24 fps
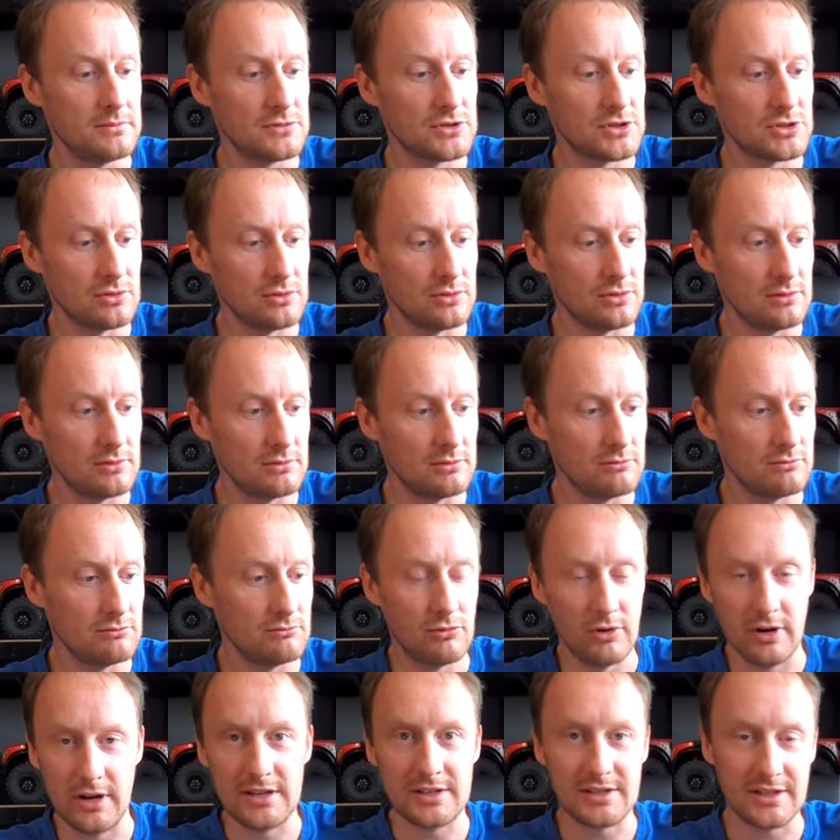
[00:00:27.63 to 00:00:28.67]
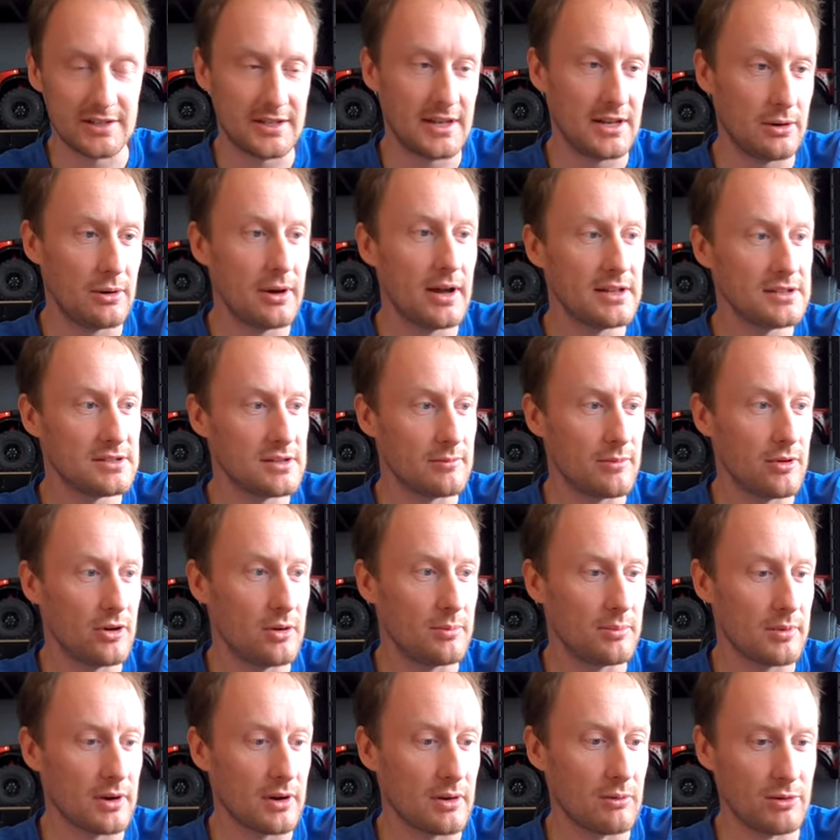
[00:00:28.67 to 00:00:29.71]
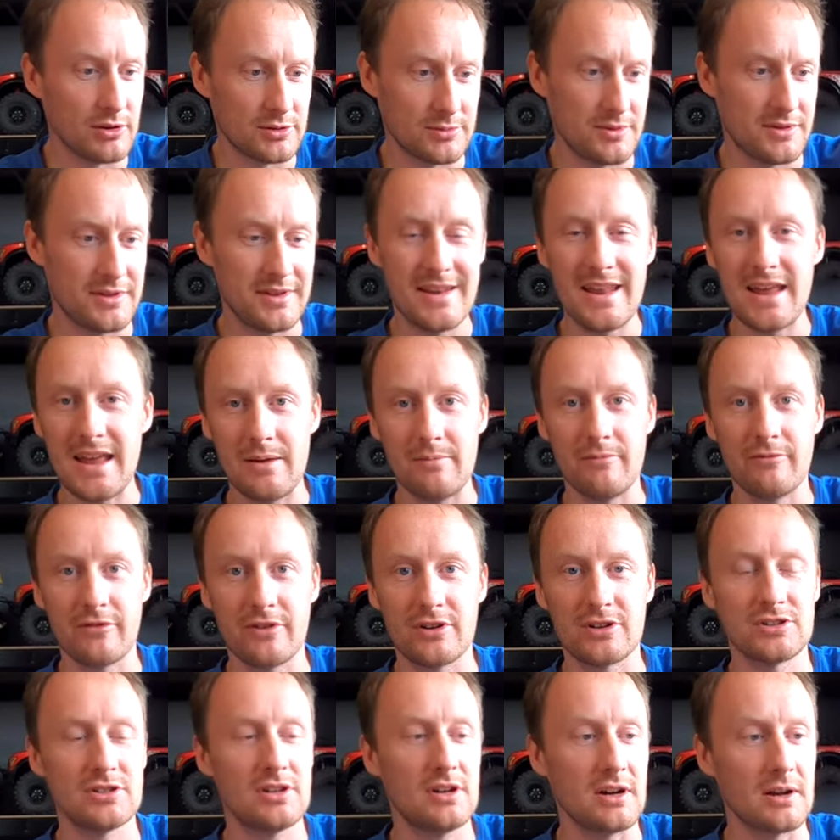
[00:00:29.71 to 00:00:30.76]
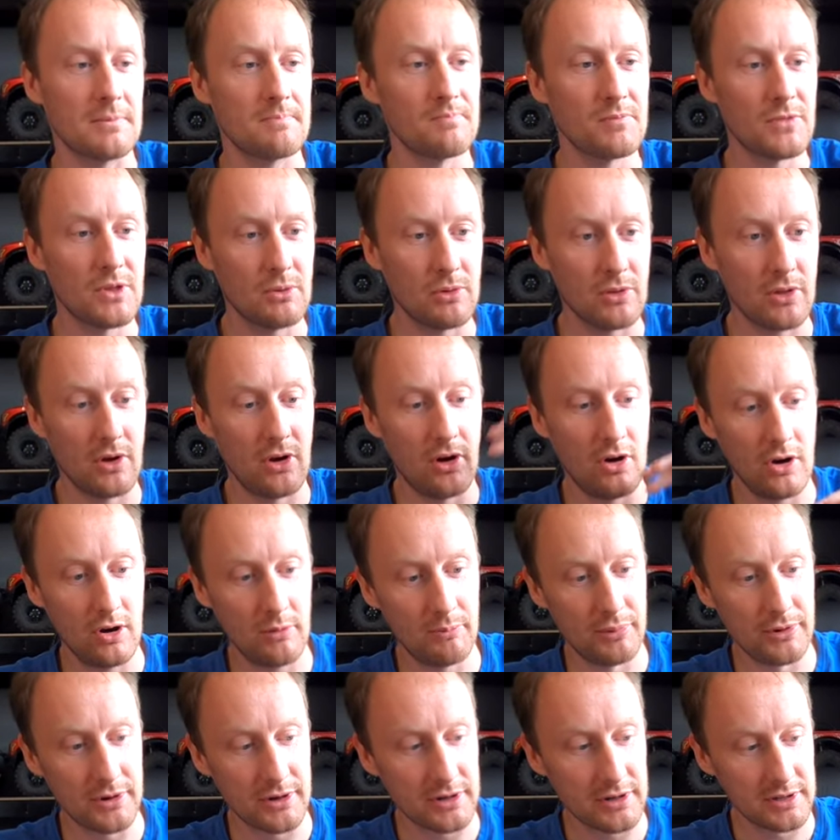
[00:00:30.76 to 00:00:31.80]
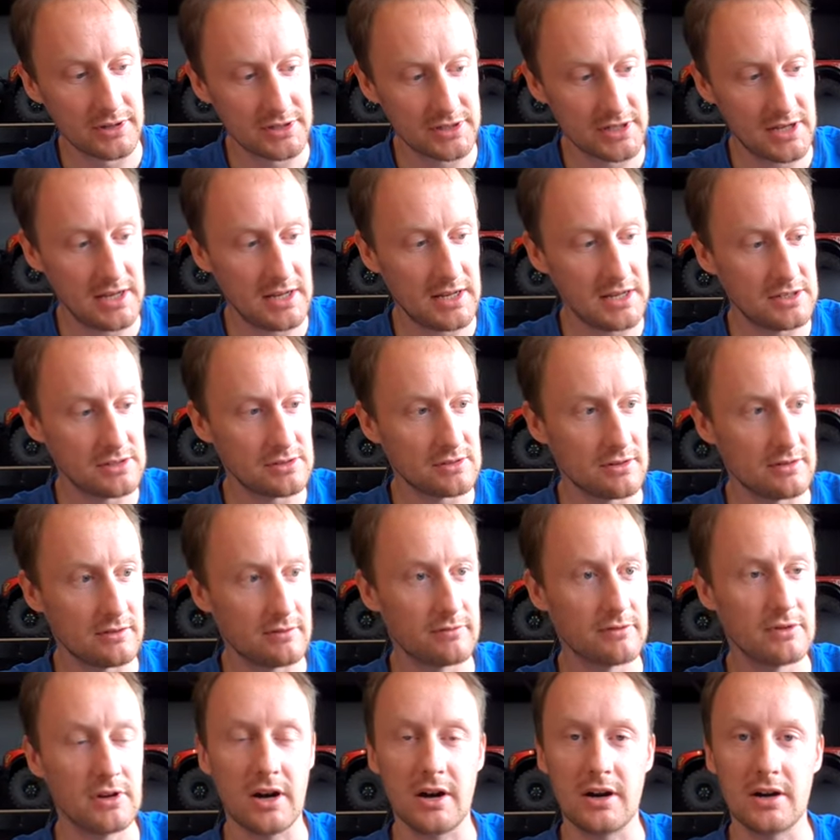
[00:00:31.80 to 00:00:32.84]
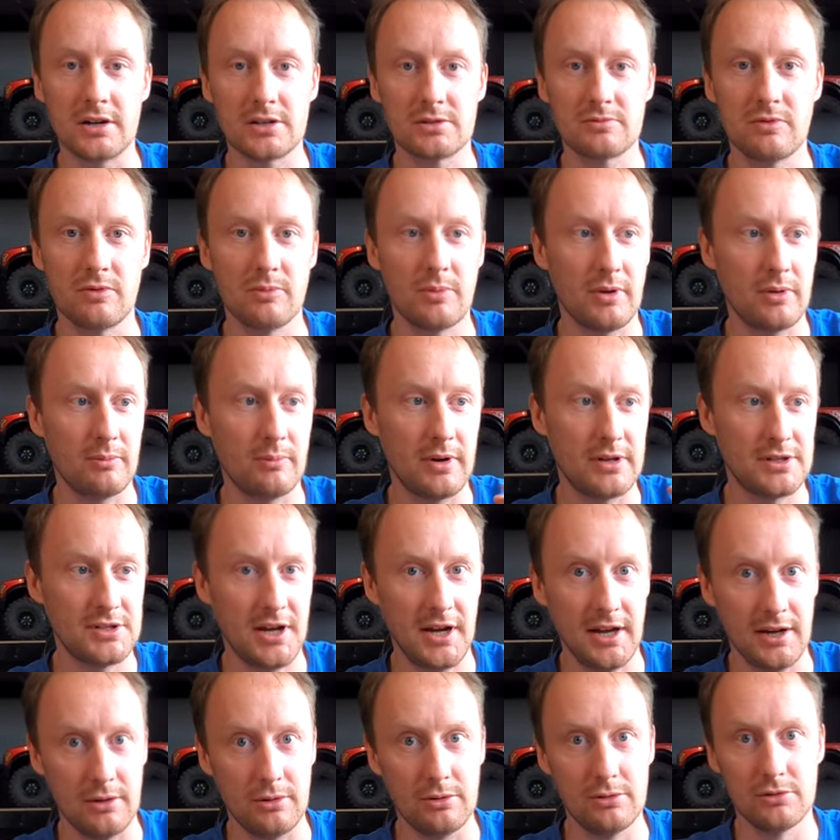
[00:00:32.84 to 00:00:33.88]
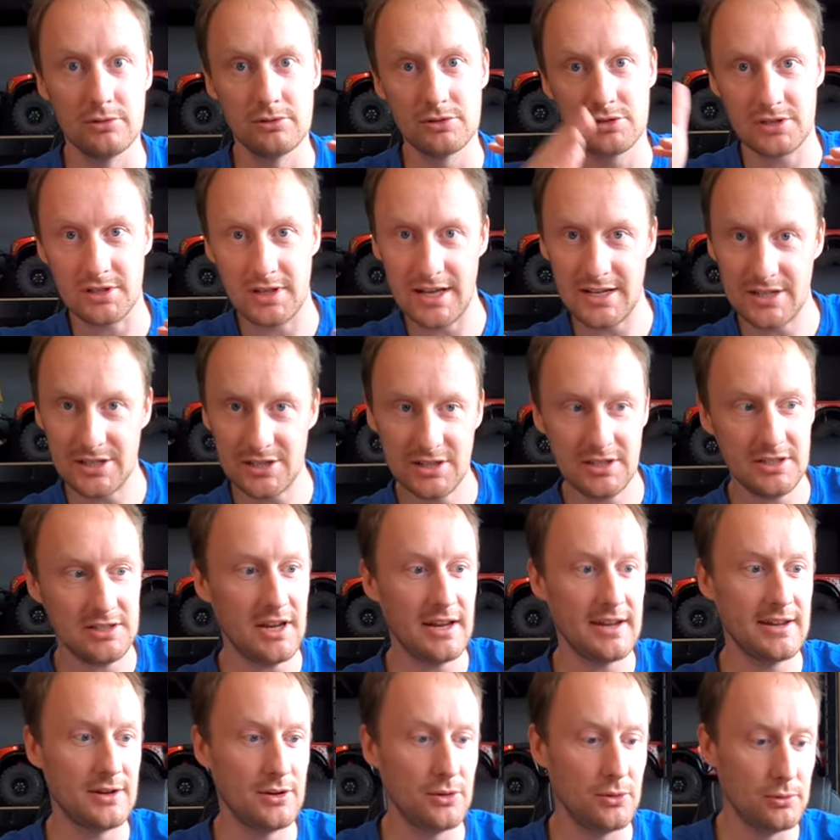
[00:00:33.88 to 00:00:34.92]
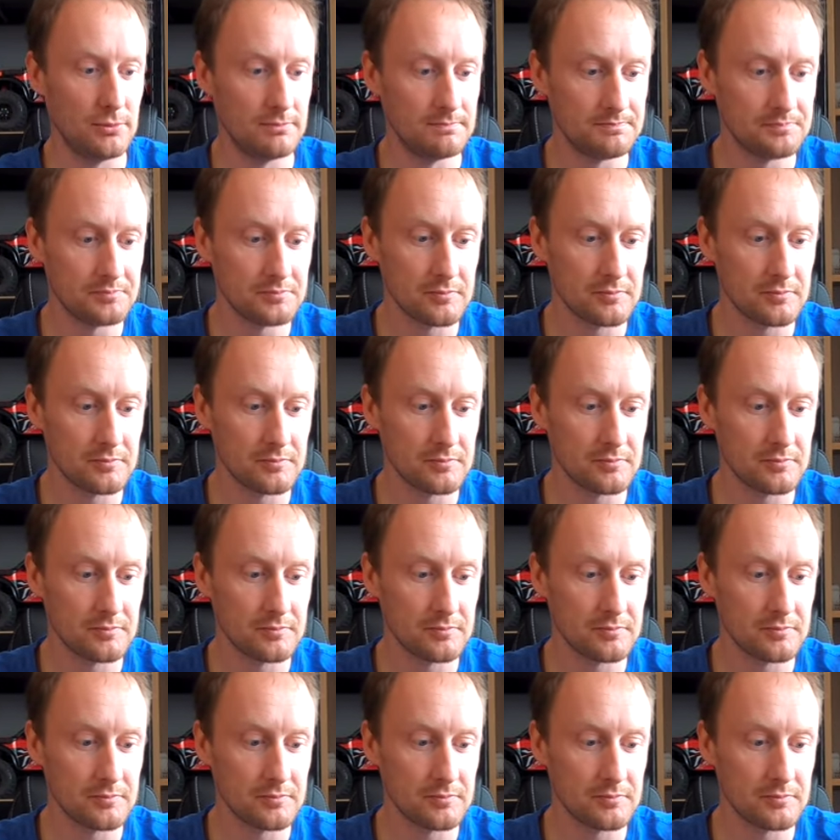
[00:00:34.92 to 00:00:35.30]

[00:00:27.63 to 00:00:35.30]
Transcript: So what is a Taiyo heads-up hopper, and what's with the name for a start? Well, the Hopper series of cars were built by Taiyo slash Tyco